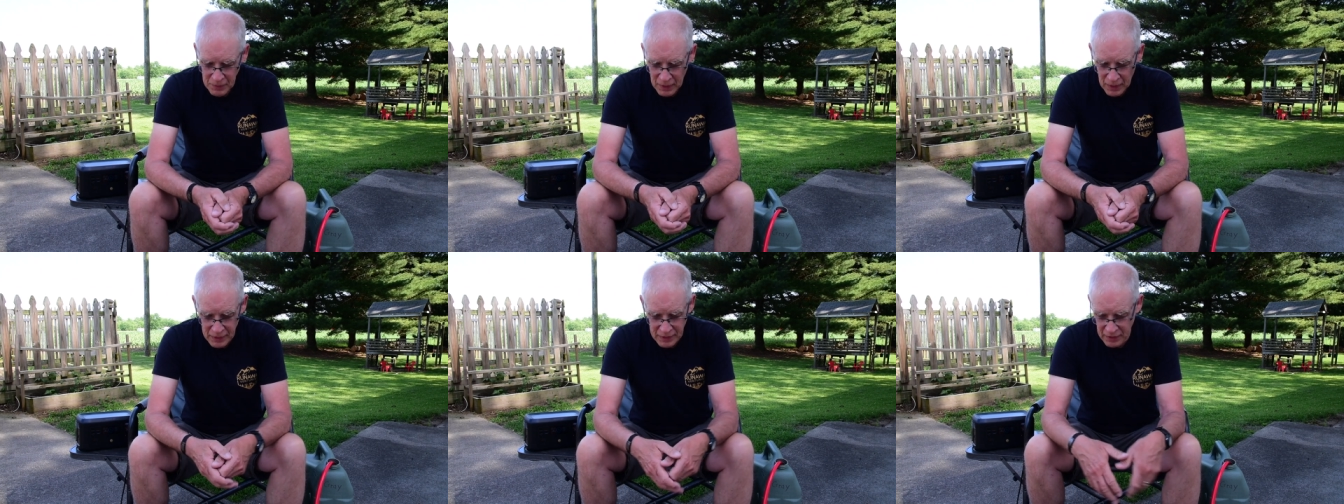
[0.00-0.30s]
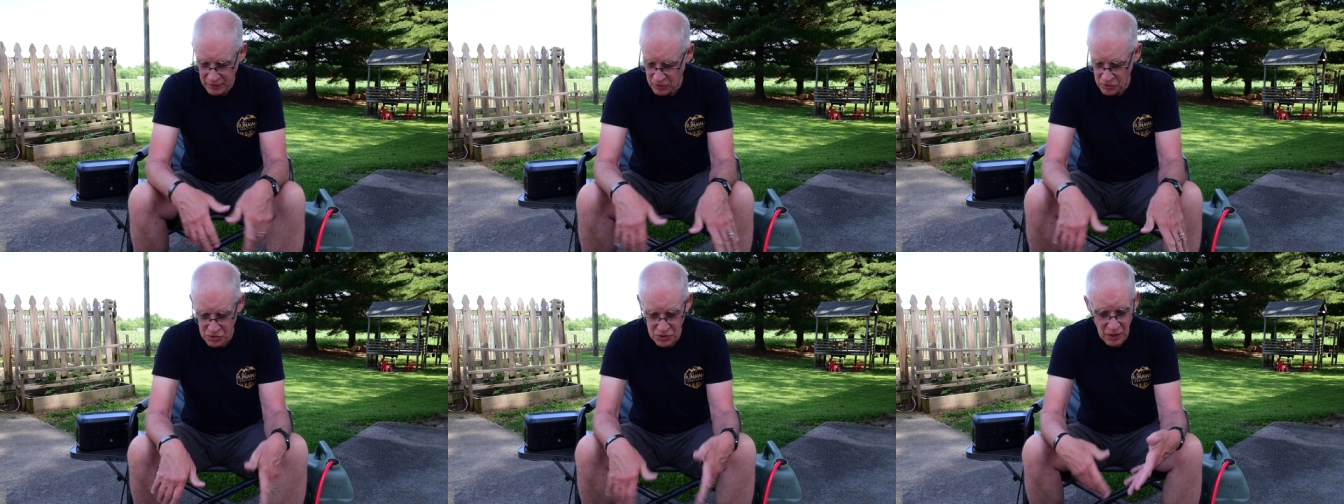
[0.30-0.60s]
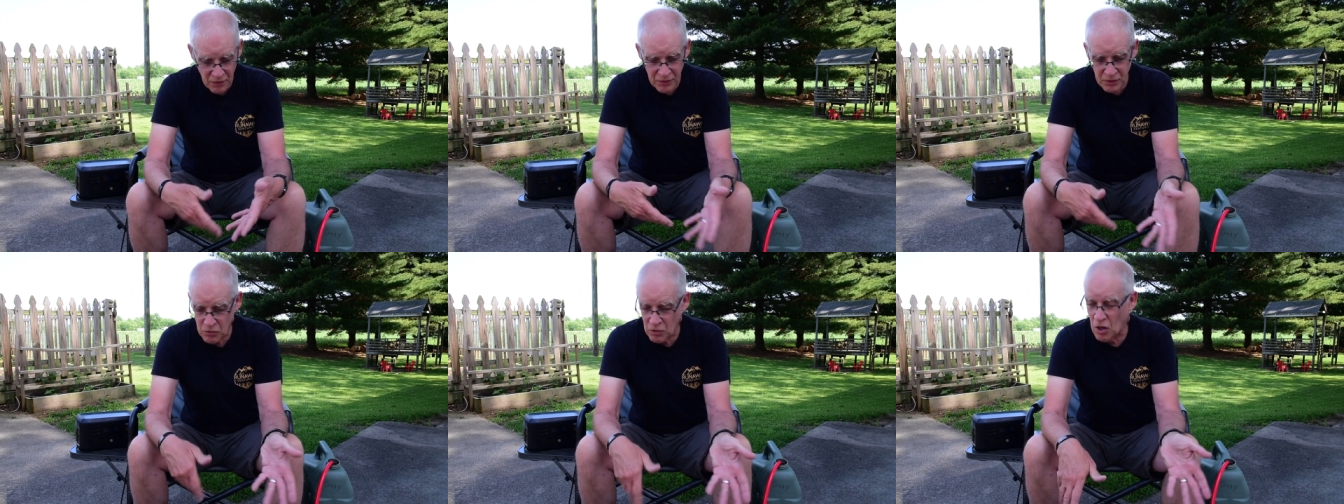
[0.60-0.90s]
again, there's
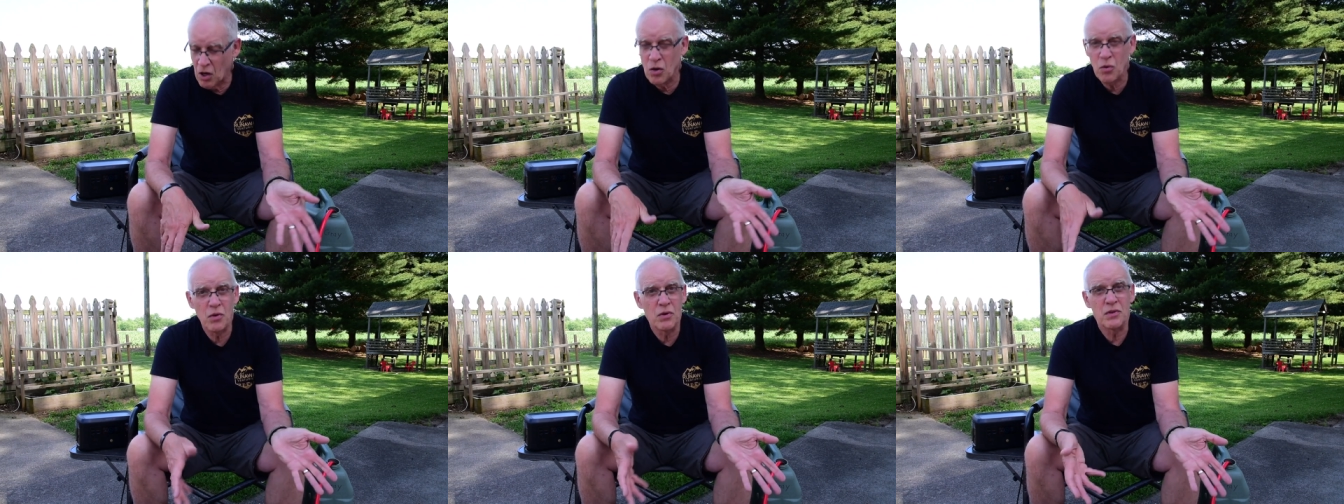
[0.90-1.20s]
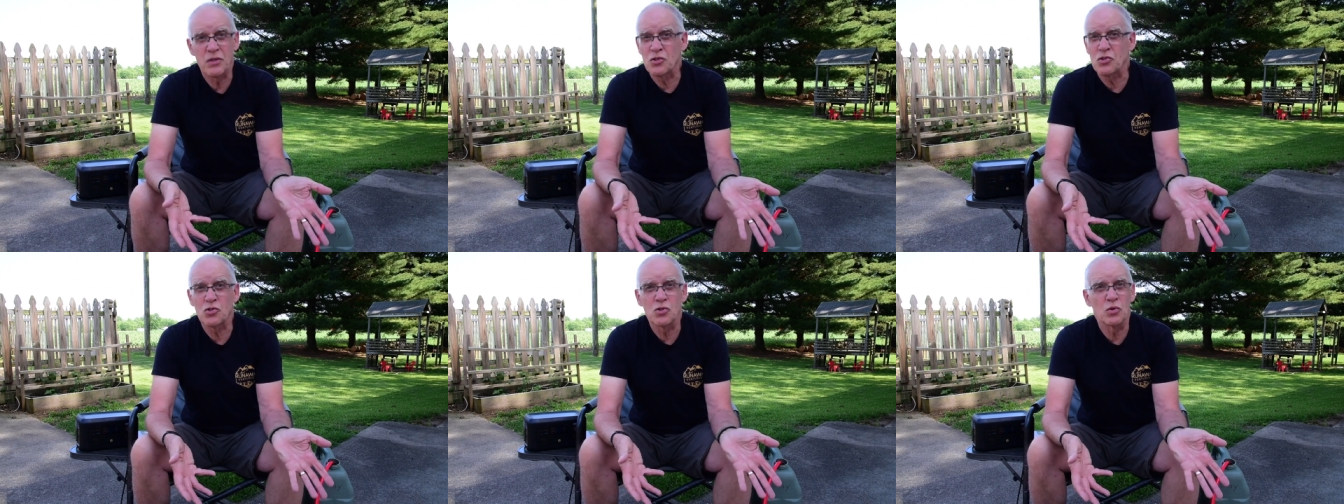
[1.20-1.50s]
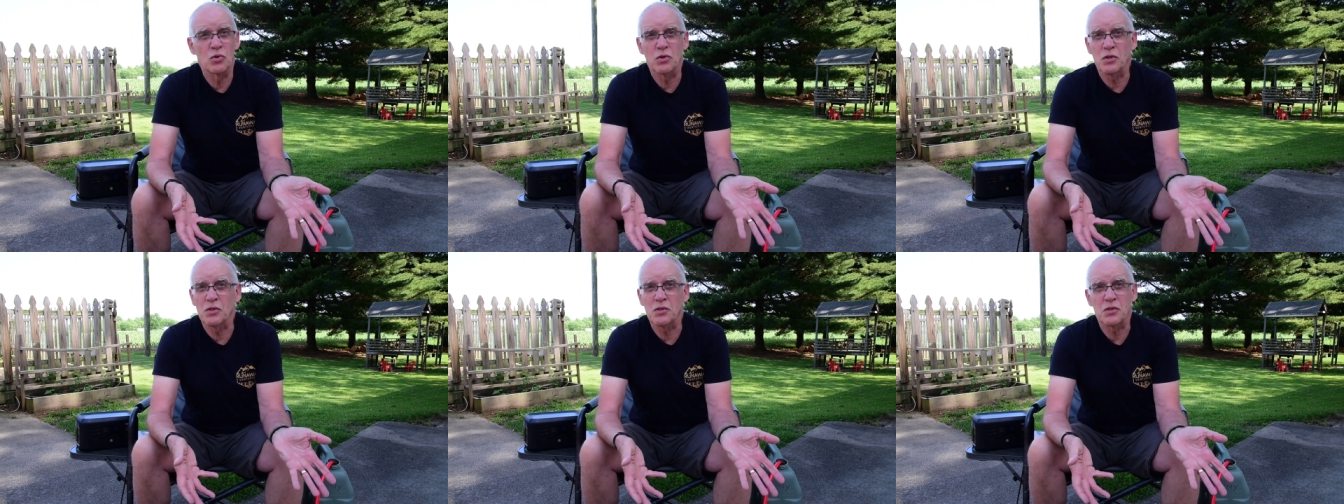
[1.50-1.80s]
nothing wrong with this
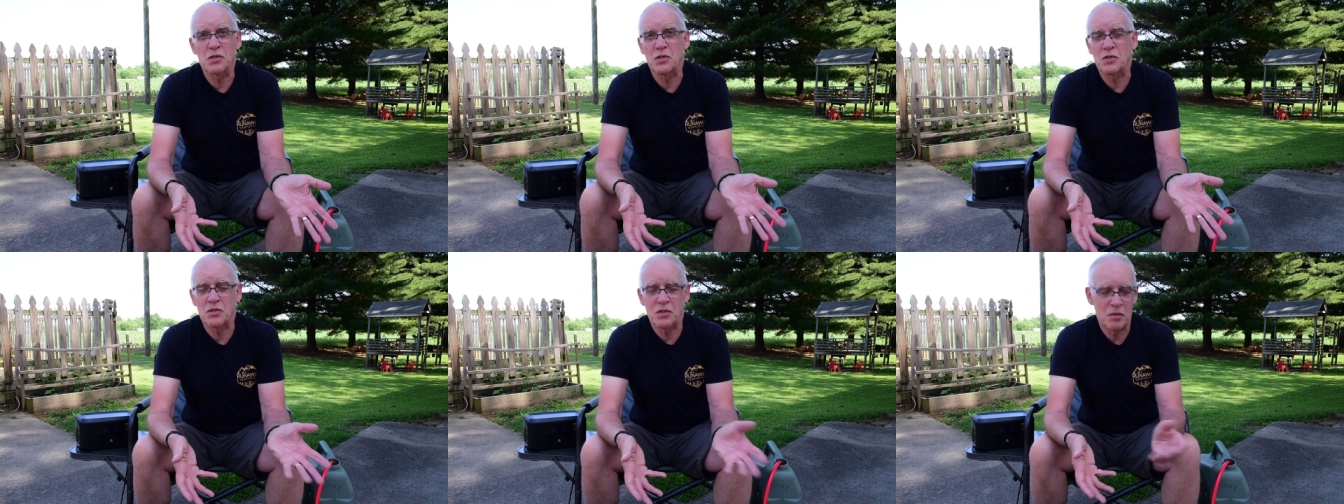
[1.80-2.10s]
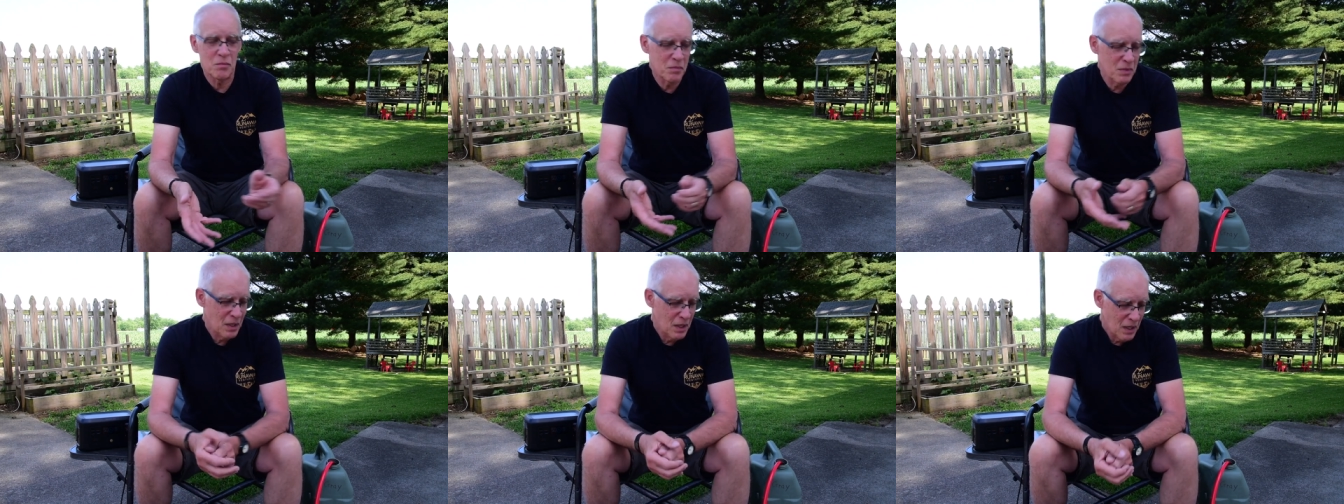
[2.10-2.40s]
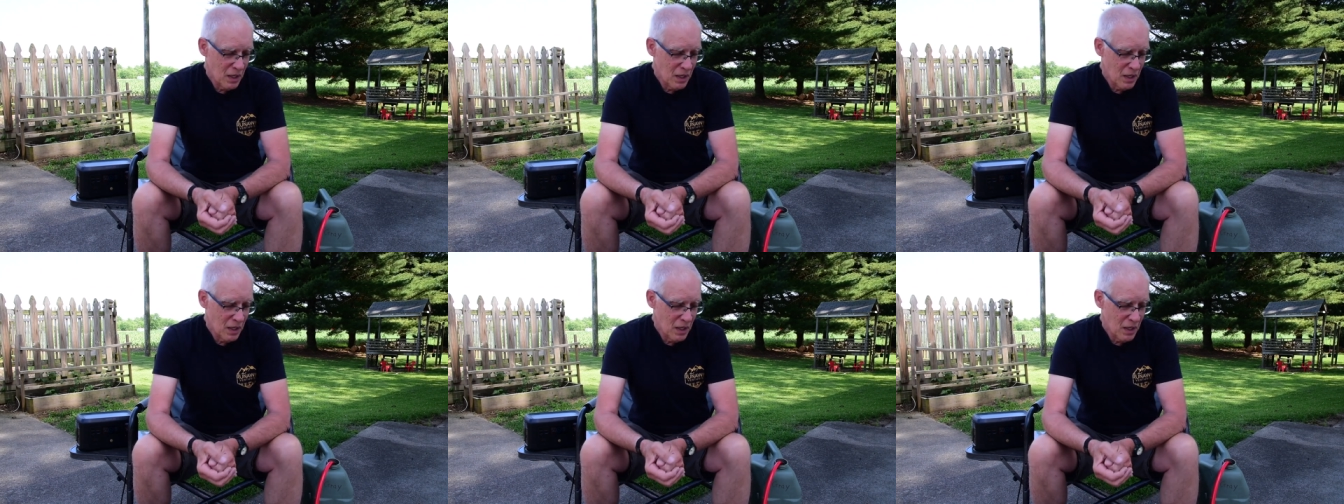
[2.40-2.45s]
Joolca system.